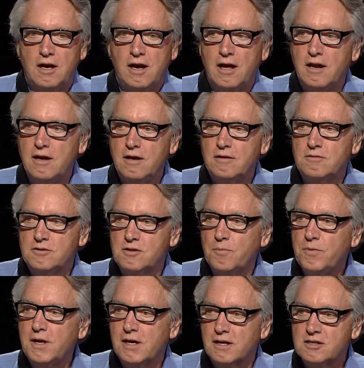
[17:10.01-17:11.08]
and
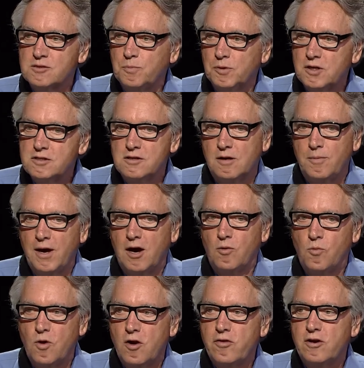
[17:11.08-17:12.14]
something explicit about
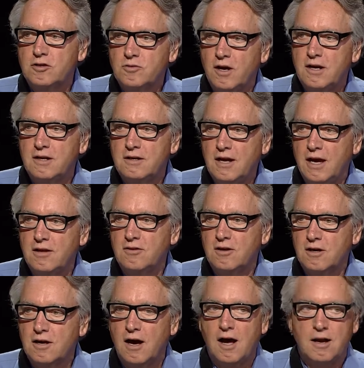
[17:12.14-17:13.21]
where they're trying to take the
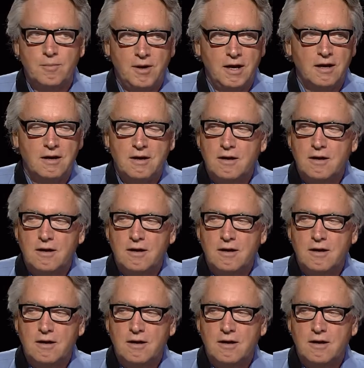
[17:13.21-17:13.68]
economy,